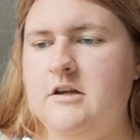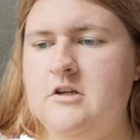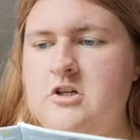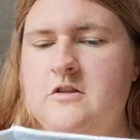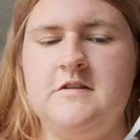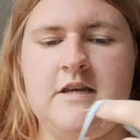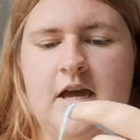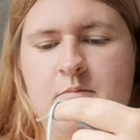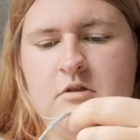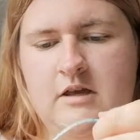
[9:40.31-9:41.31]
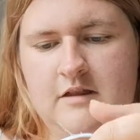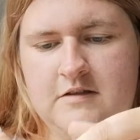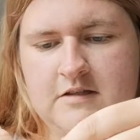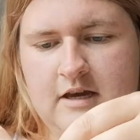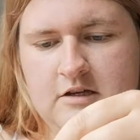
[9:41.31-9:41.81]
gonna do the same on the other
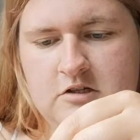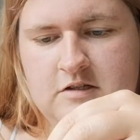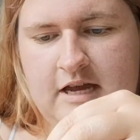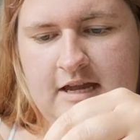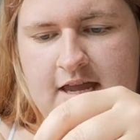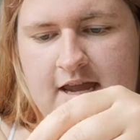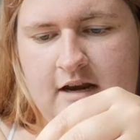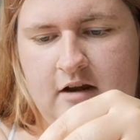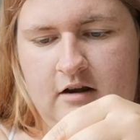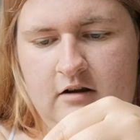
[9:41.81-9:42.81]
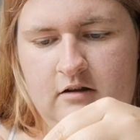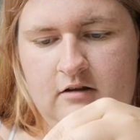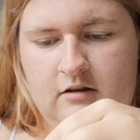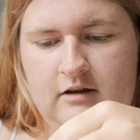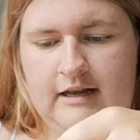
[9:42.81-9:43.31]
side, just take it in
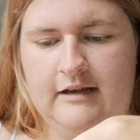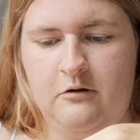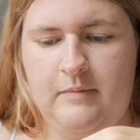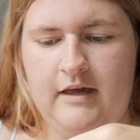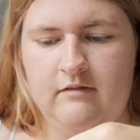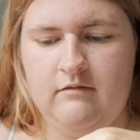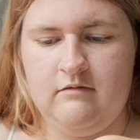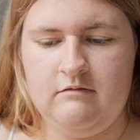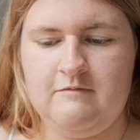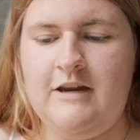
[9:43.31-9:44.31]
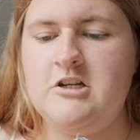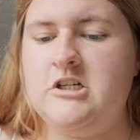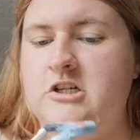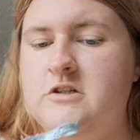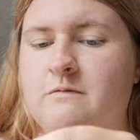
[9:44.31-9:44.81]
a little bit.
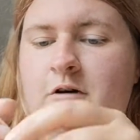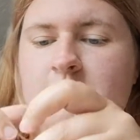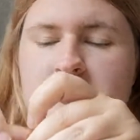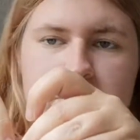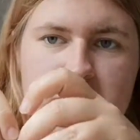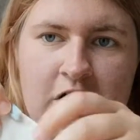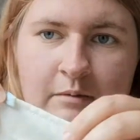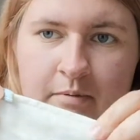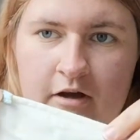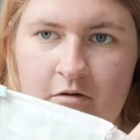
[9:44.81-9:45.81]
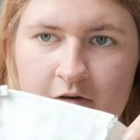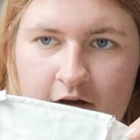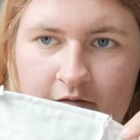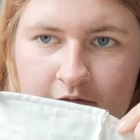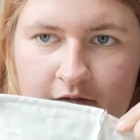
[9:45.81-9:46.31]
Literally just folded the strap
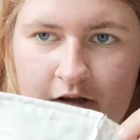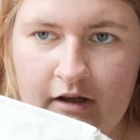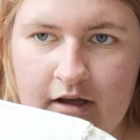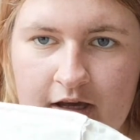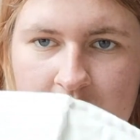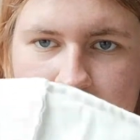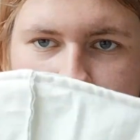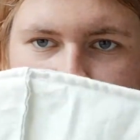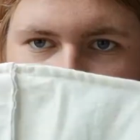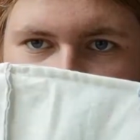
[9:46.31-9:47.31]
over and it's sort of